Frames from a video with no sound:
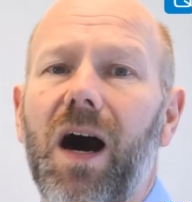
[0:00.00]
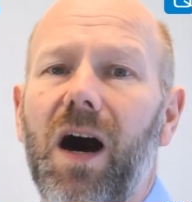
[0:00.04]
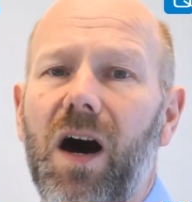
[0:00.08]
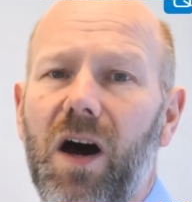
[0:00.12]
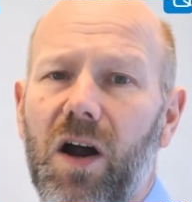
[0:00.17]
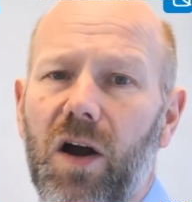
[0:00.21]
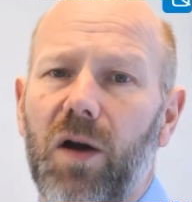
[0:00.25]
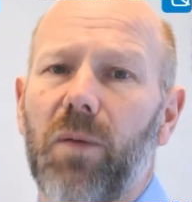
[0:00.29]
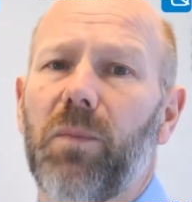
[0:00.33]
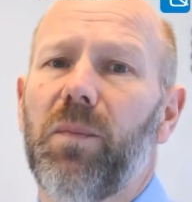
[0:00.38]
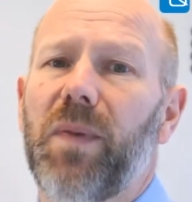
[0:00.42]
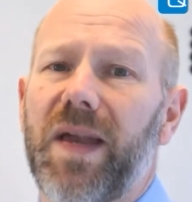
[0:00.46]

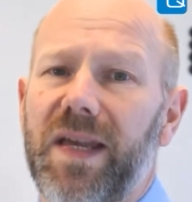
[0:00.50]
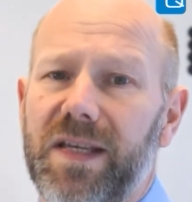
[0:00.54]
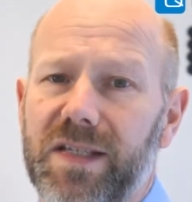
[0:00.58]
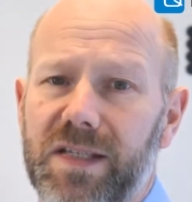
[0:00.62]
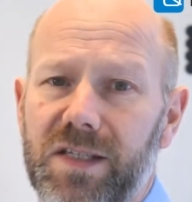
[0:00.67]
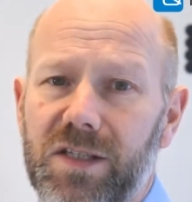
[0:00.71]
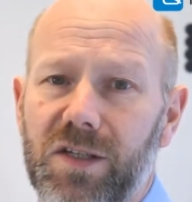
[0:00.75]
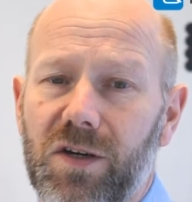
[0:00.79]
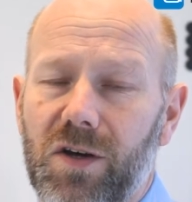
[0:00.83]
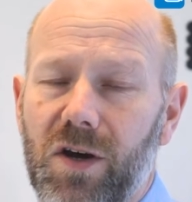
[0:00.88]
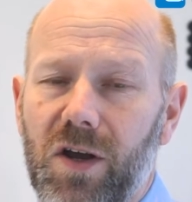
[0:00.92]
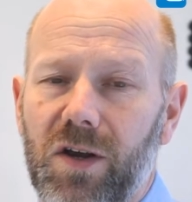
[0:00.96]
are
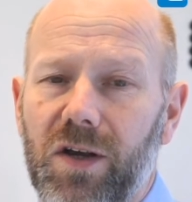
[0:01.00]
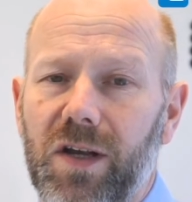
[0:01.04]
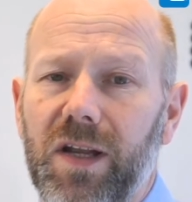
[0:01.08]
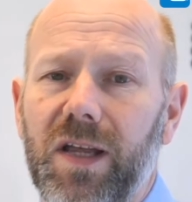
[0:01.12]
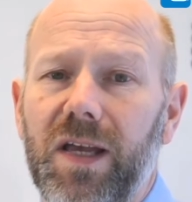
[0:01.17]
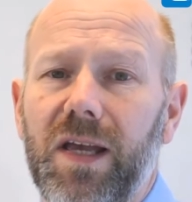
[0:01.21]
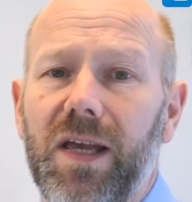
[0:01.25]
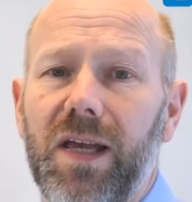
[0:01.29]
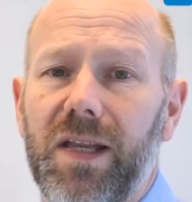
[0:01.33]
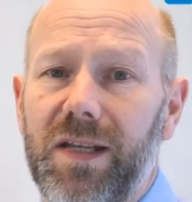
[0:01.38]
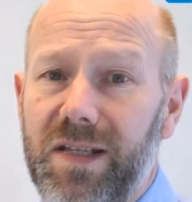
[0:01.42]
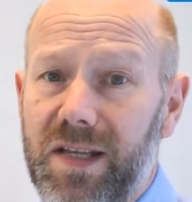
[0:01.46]
based on
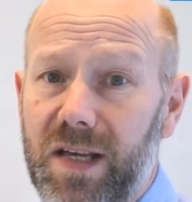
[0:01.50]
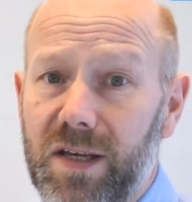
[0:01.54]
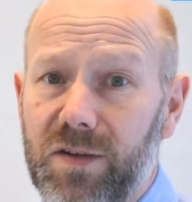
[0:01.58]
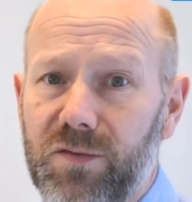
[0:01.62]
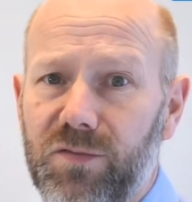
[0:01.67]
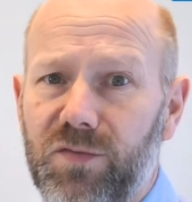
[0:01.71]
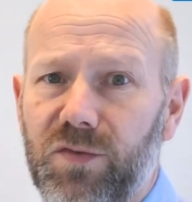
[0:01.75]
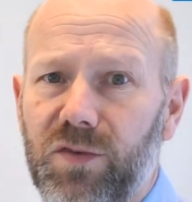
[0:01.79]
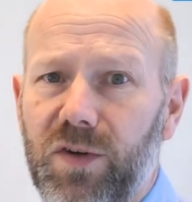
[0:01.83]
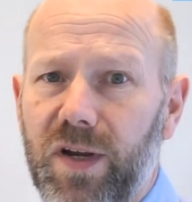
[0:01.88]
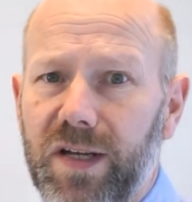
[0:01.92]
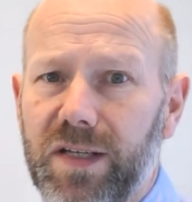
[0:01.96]

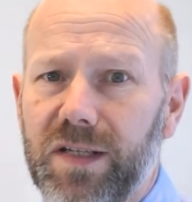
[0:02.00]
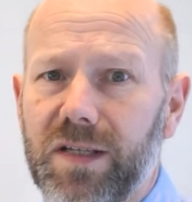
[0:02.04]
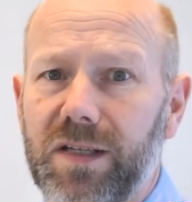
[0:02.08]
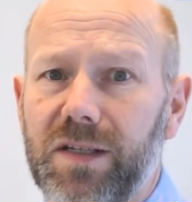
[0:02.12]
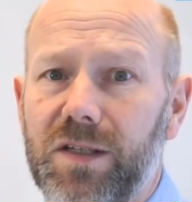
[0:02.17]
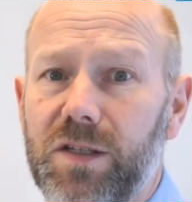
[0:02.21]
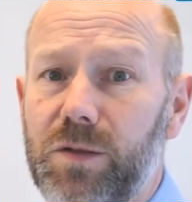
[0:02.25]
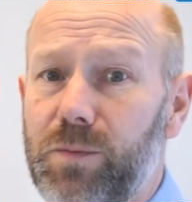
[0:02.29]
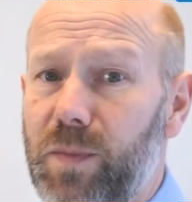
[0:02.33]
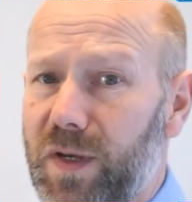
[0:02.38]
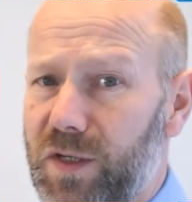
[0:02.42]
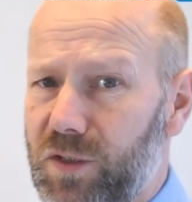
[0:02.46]
near-infrared
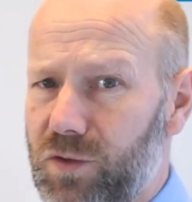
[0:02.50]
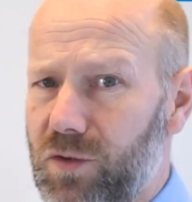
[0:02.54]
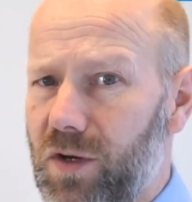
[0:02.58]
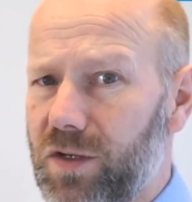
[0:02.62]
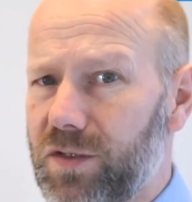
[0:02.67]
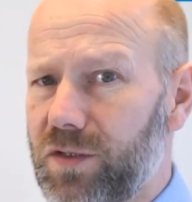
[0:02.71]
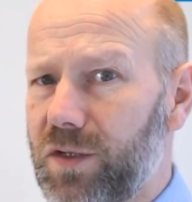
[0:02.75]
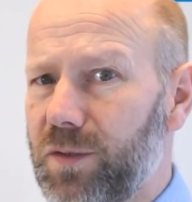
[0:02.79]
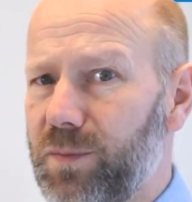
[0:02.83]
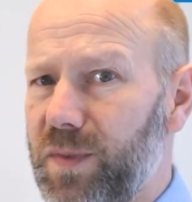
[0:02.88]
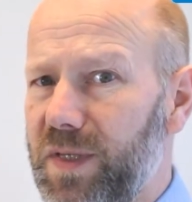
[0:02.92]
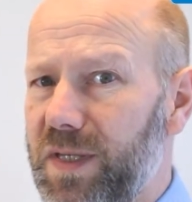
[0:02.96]

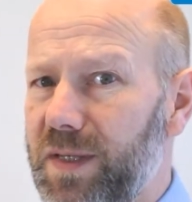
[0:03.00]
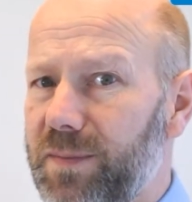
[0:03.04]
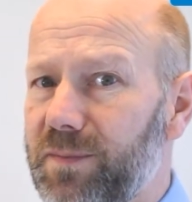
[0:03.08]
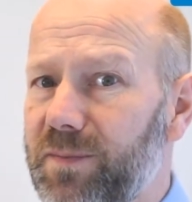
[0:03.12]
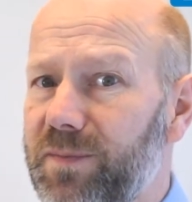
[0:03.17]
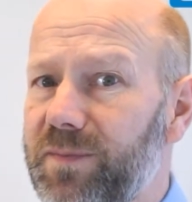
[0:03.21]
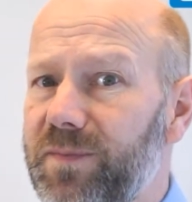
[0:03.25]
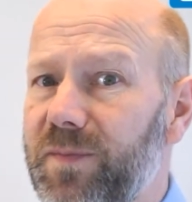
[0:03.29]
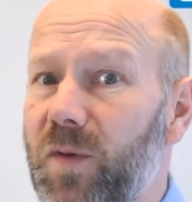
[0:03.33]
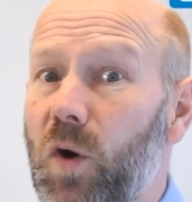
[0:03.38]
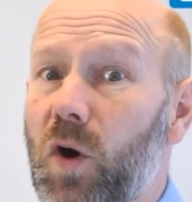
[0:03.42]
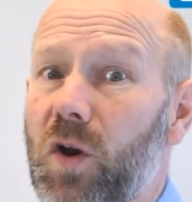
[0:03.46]
spectroscopy
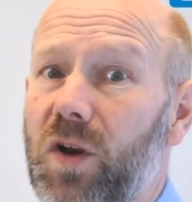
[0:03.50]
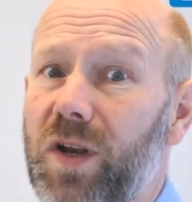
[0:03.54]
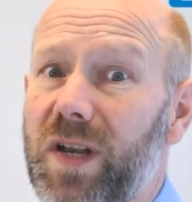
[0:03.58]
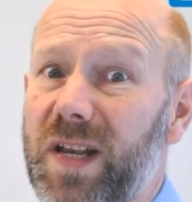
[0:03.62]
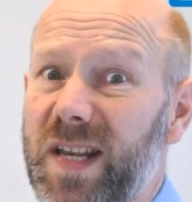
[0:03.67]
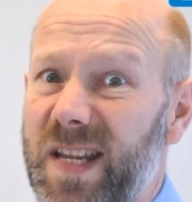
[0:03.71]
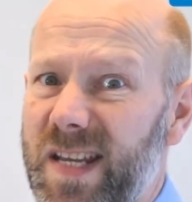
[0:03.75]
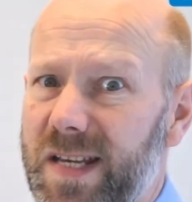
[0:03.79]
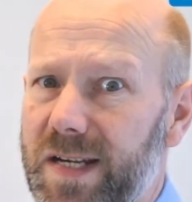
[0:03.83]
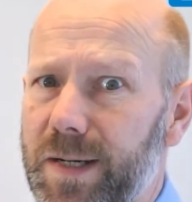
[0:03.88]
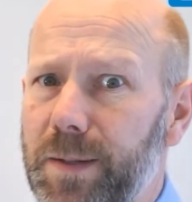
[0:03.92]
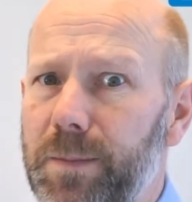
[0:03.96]

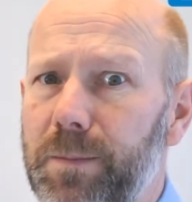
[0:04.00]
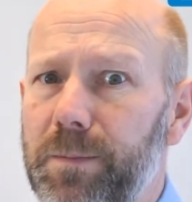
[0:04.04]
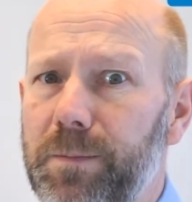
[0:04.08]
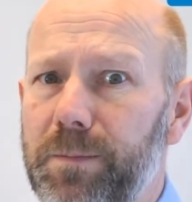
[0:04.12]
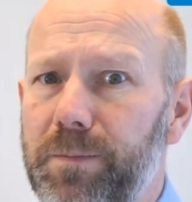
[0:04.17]
on near.